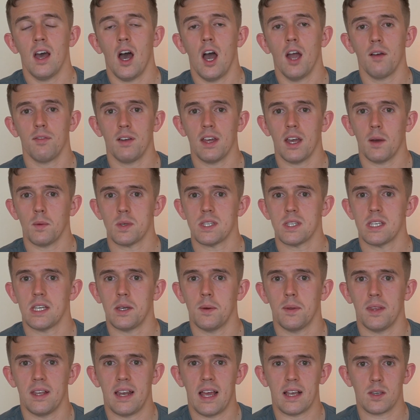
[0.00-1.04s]
Hopefully I will see you
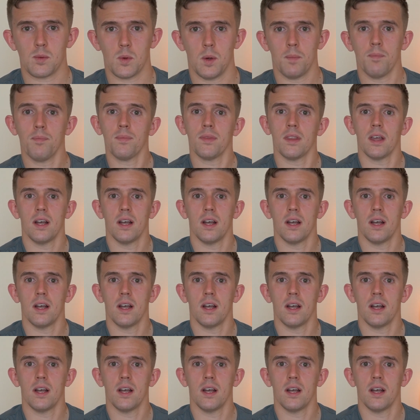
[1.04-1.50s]
in the next one.